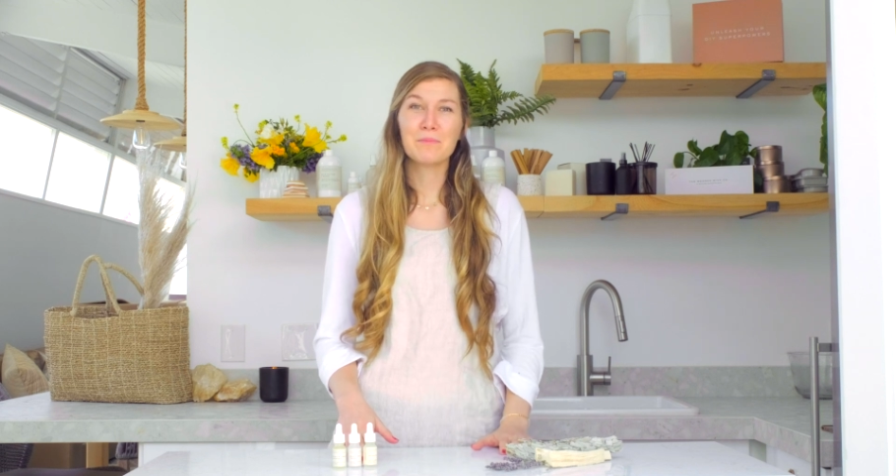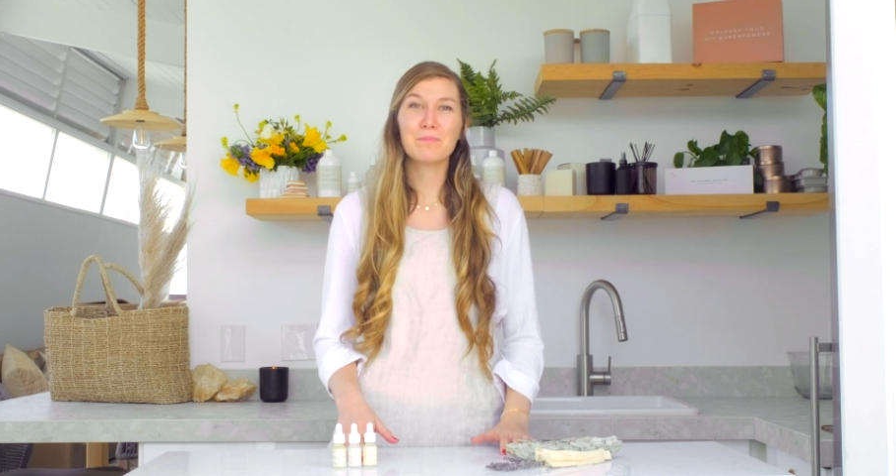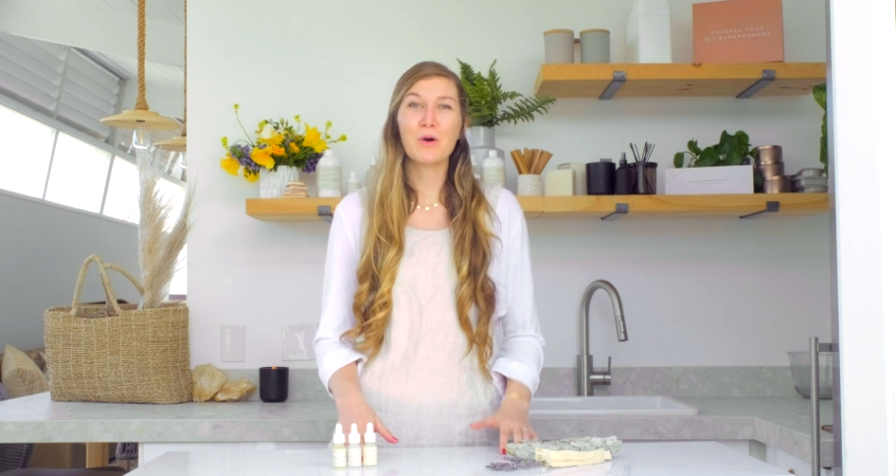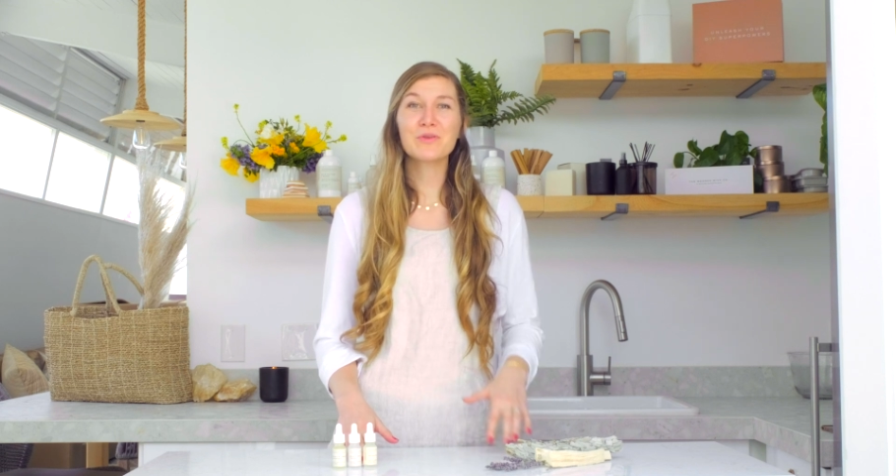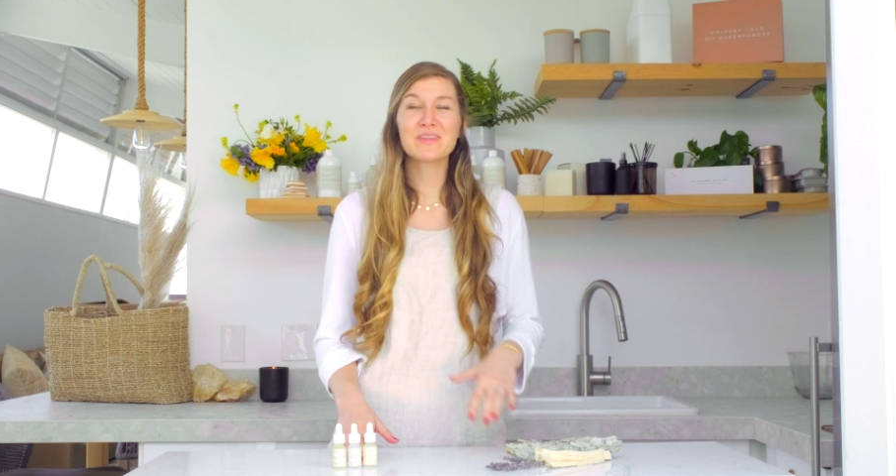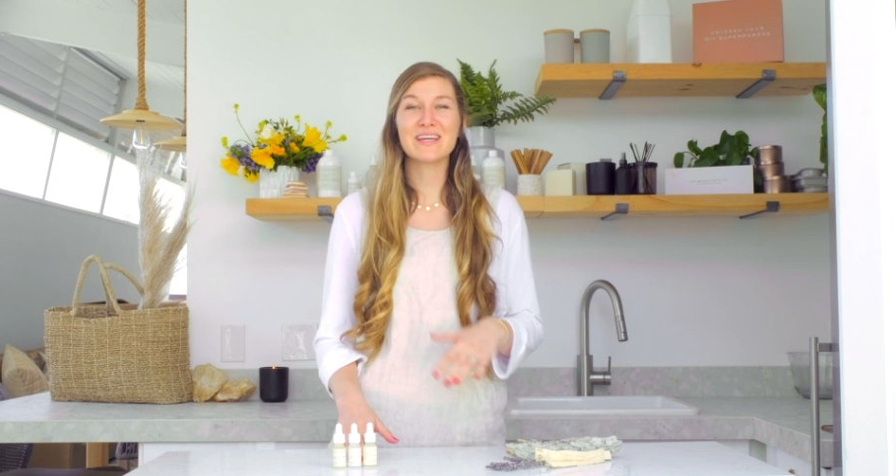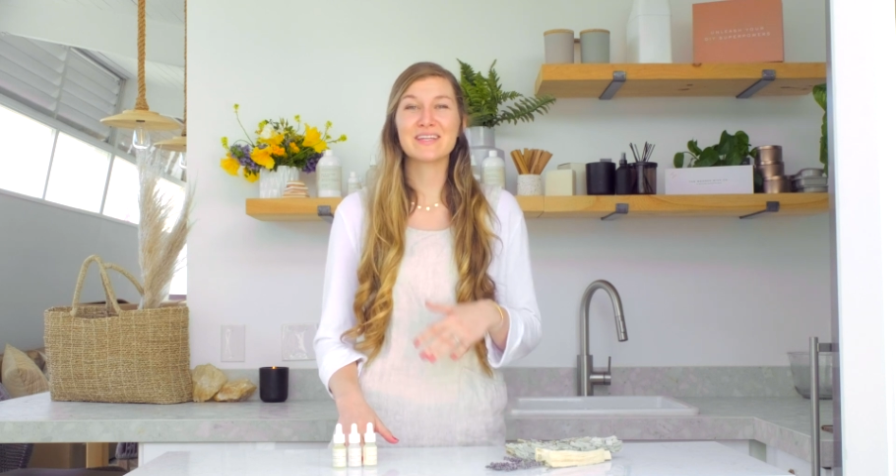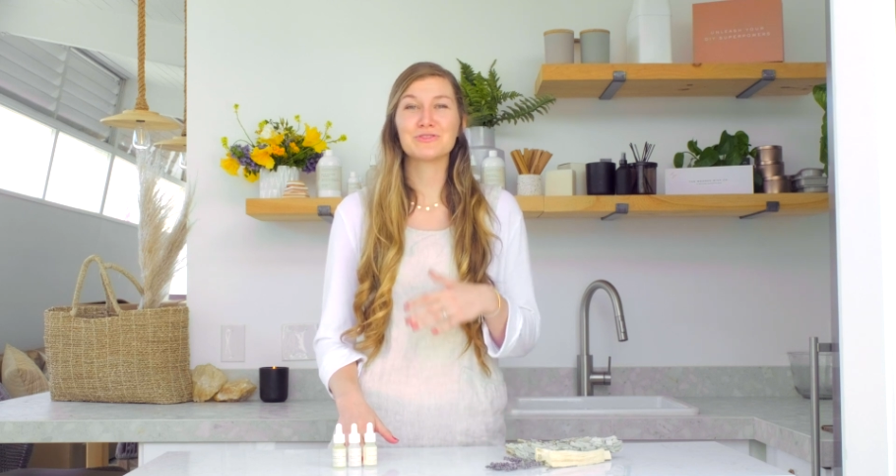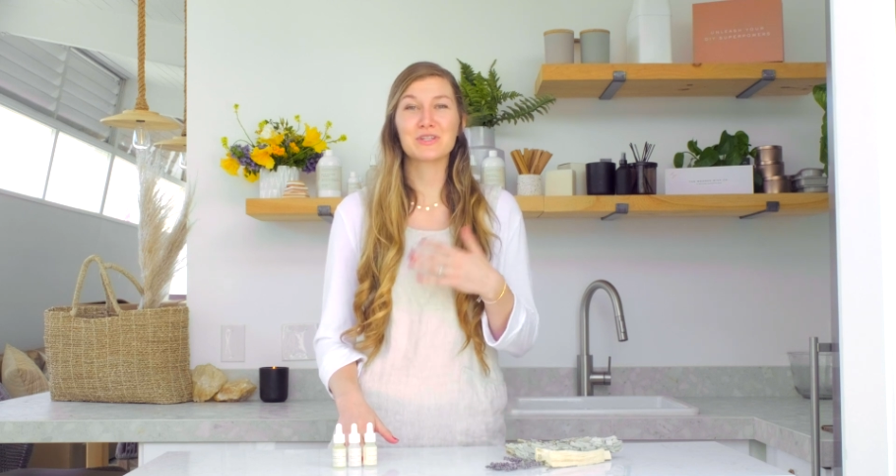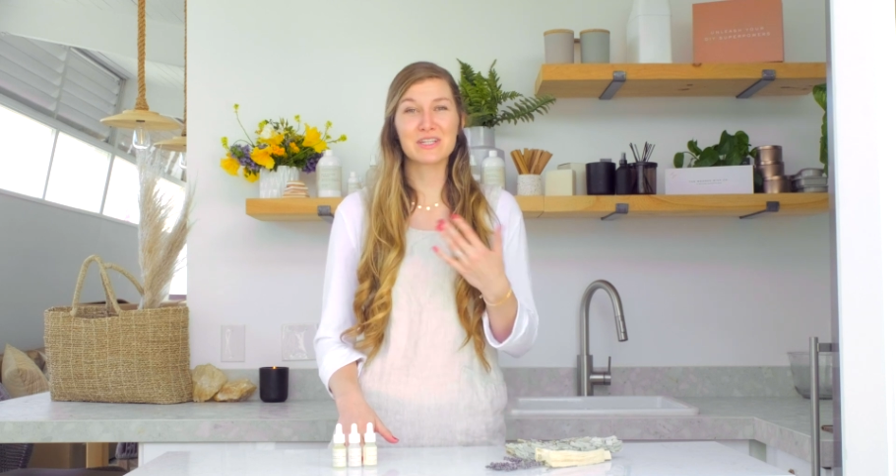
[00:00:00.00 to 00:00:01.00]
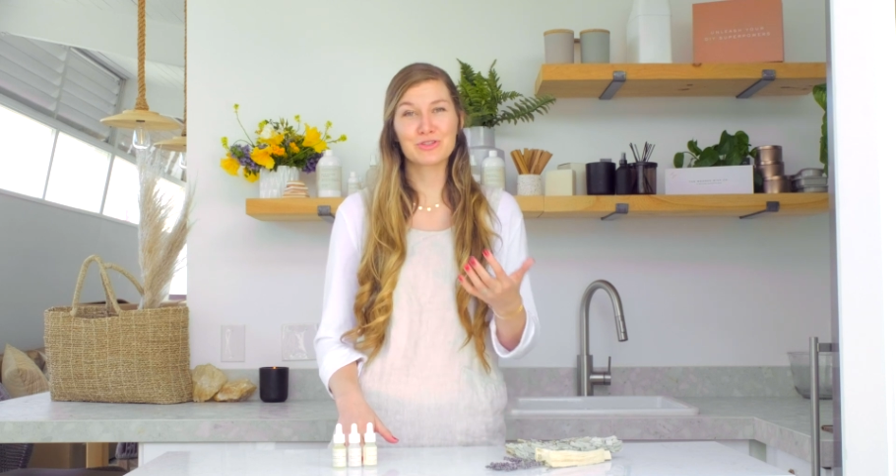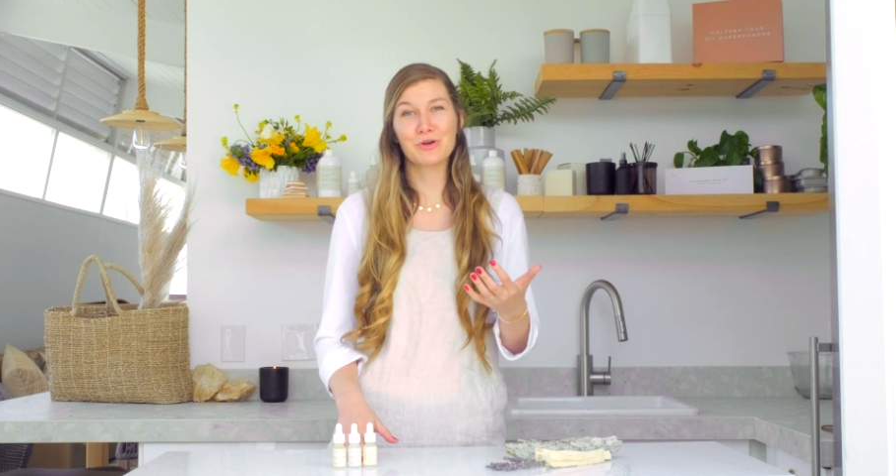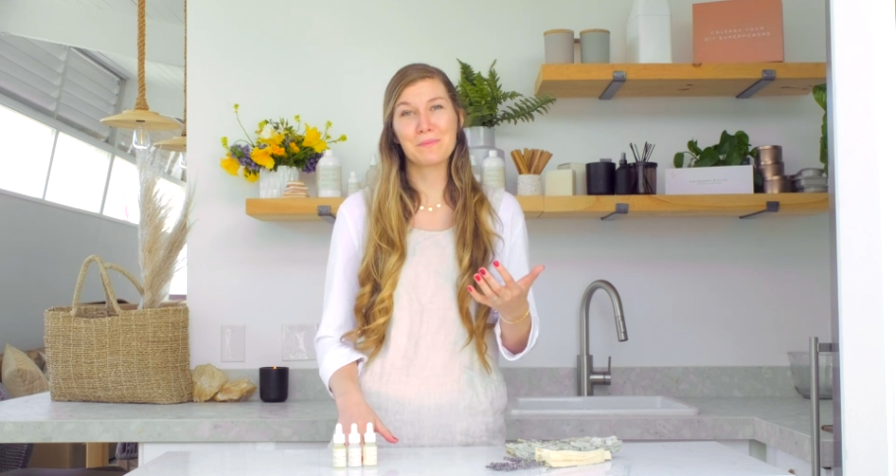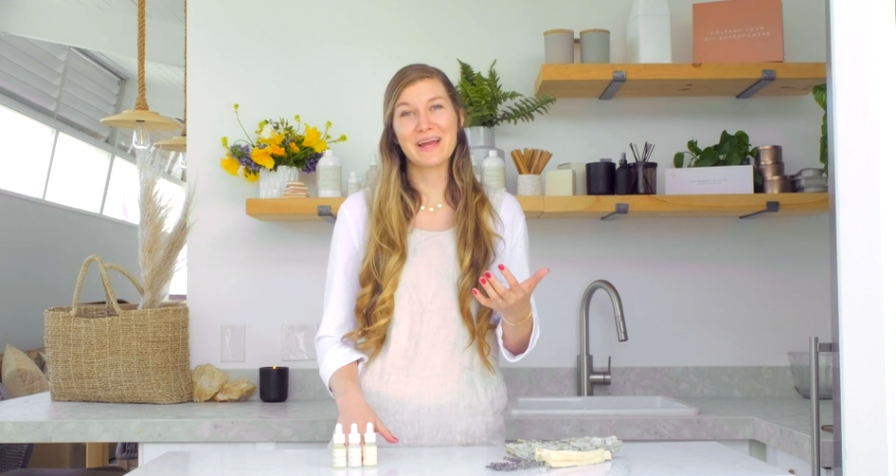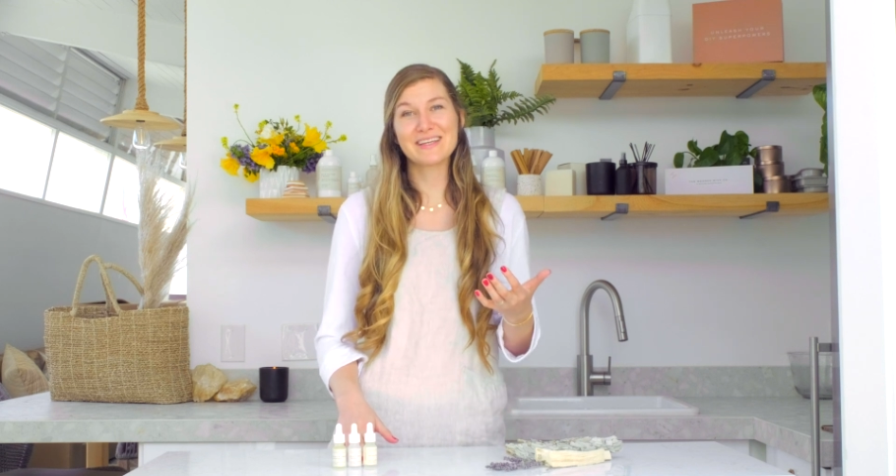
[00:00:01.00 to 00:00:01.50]
both in
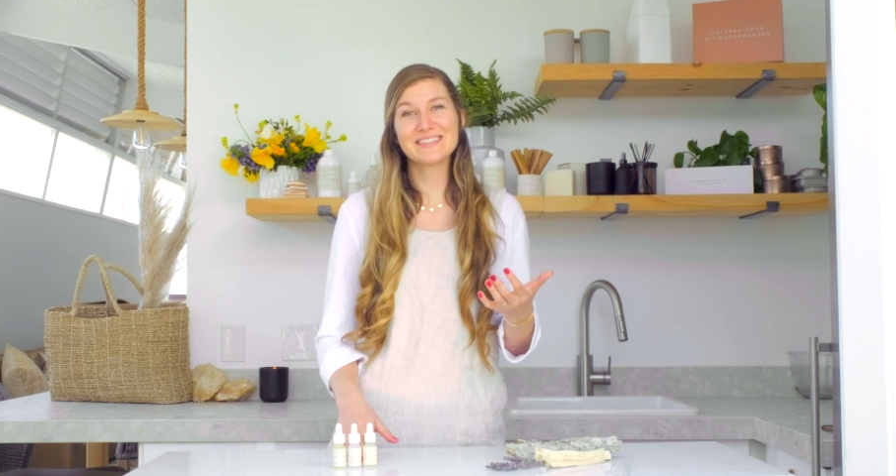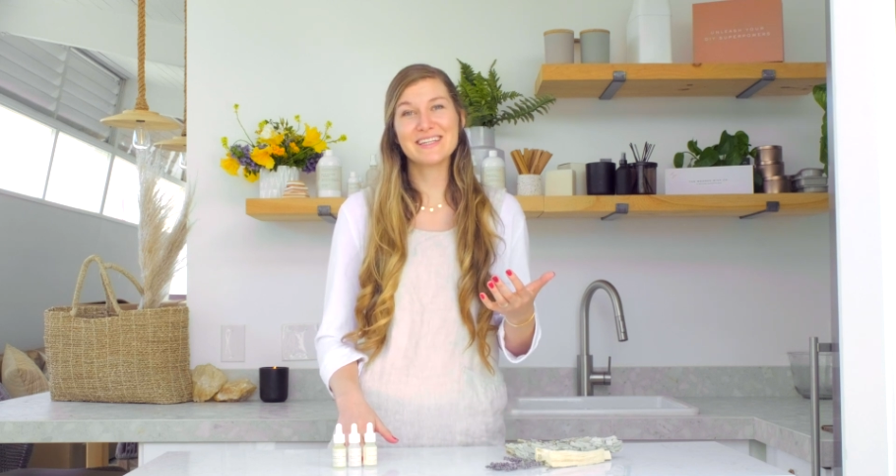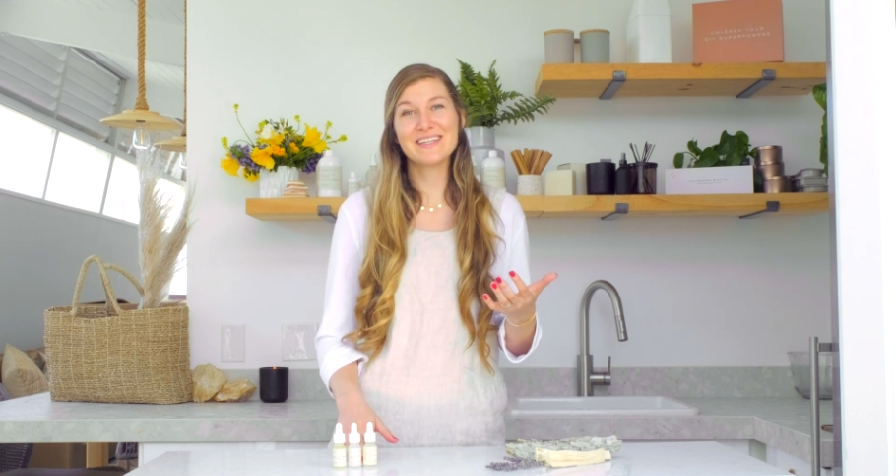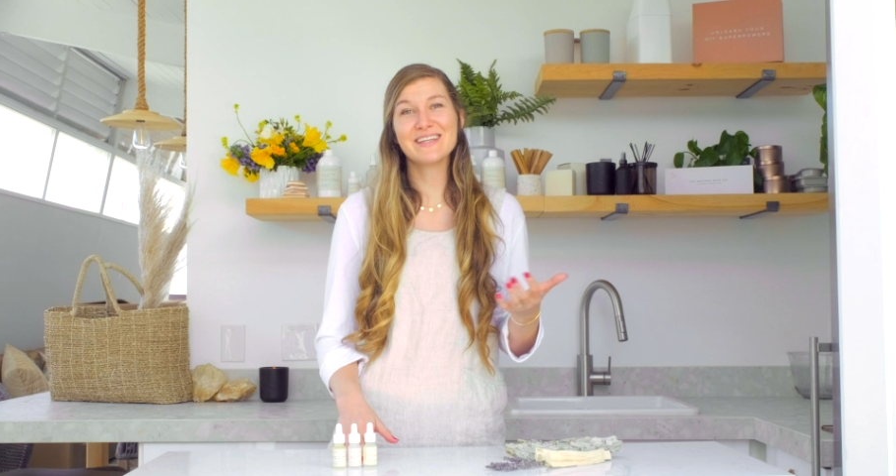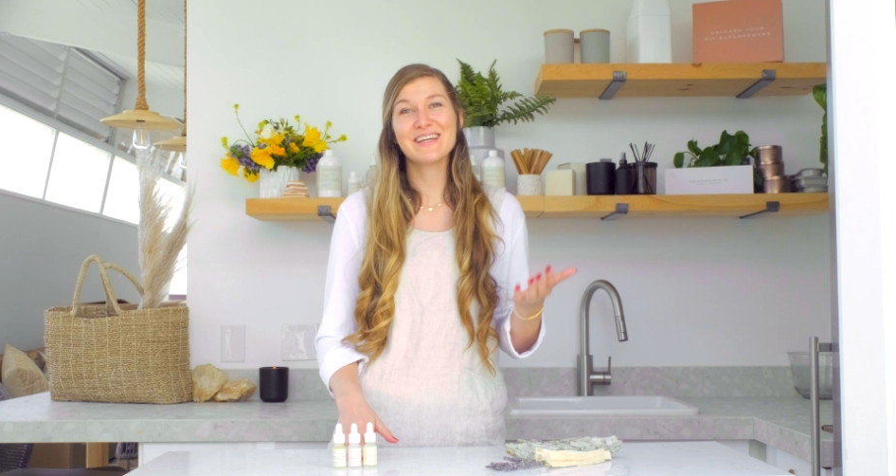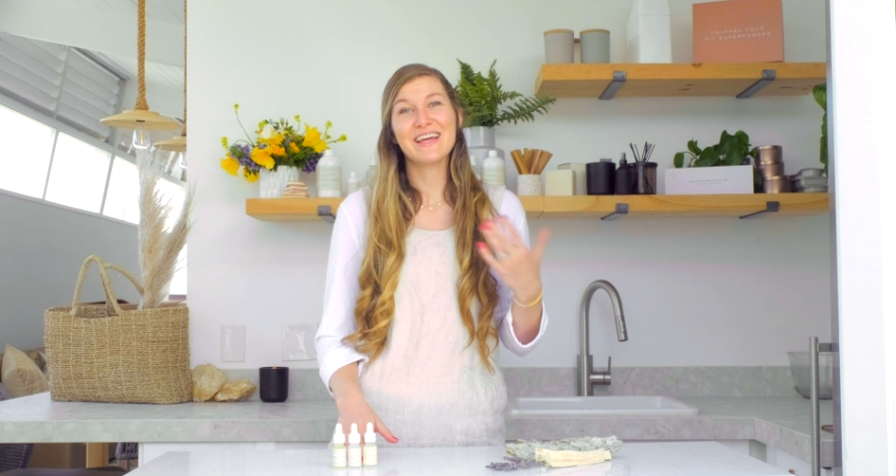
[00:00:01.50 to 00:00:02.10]
traditional medicine